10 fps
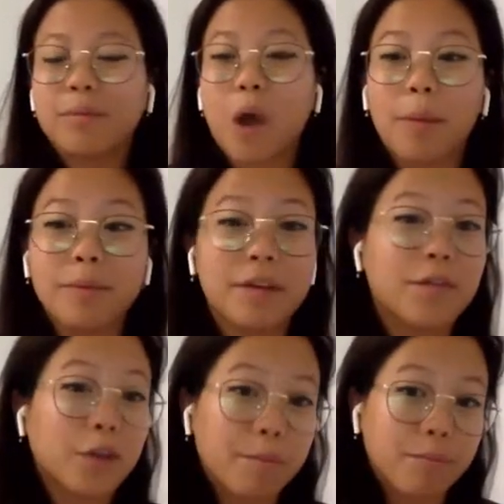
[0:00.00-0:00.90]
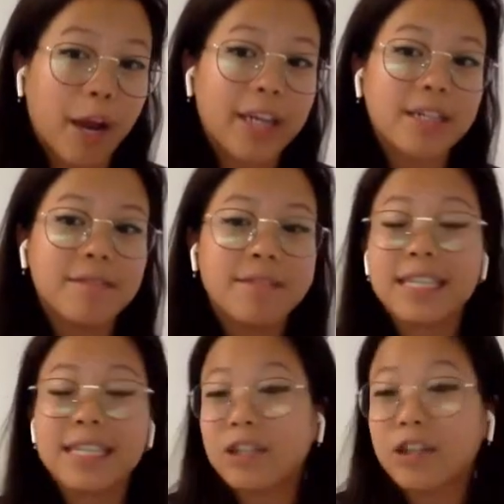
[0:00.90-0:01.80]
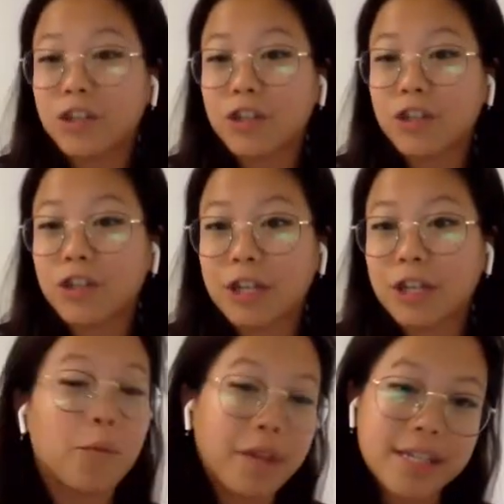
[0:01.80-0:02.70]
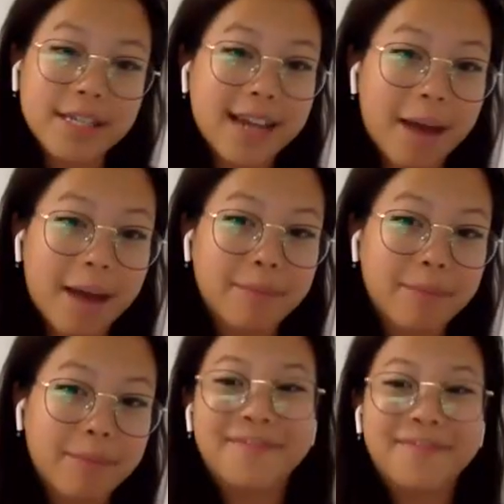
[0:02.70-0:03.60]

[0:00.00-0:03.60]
probably if you're in Brighton, stealing your chips. I hope that doesn't happen.